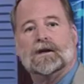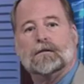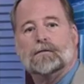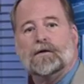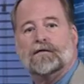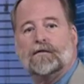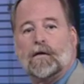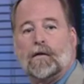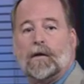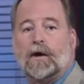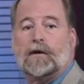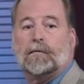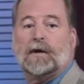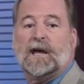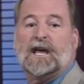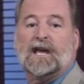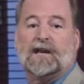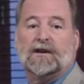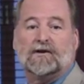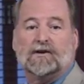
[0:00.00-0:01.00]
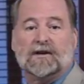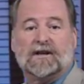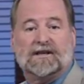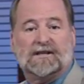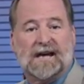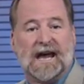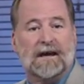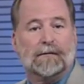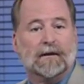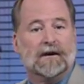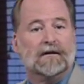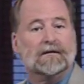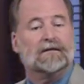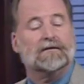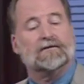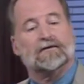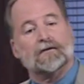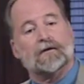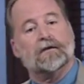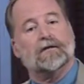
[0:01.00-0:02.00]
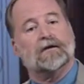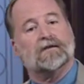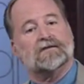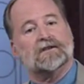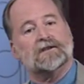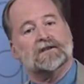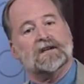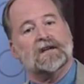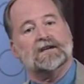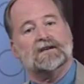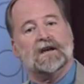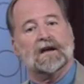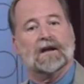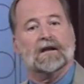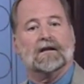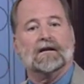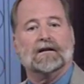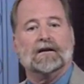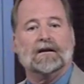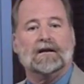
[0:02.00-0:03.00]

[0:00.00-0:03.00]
Before we begin to examine derivatives in detail,